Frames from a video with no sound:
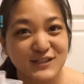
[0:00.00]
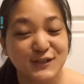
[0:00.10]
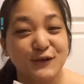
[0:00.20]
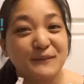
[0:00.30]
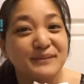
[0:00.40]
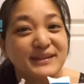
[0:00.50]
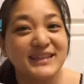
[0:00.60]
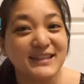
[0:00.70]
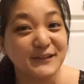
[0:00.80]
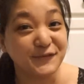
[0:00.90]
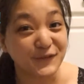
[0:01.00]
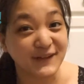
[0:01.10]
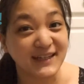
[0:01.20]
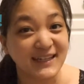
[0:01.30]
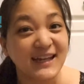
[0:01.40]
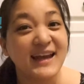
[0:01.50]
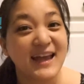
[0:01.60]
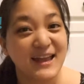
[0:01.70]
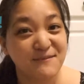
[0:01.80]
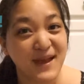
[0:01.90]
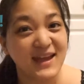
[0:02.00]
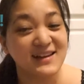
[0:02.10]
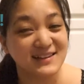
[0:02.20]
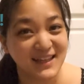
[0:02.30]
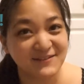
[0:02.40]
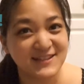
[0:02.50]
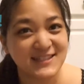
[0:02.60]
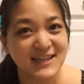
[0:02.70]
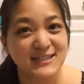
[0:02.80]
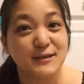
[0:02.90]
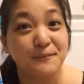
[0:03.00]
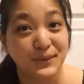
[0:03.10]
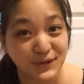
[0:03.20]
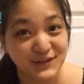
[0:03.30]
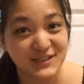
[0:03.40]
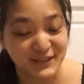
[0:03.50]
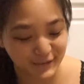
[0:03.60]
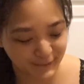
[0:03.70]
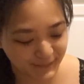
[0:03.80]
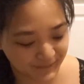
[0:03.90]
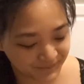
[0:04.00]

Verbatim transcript: So completely free and made 11 cents per tube.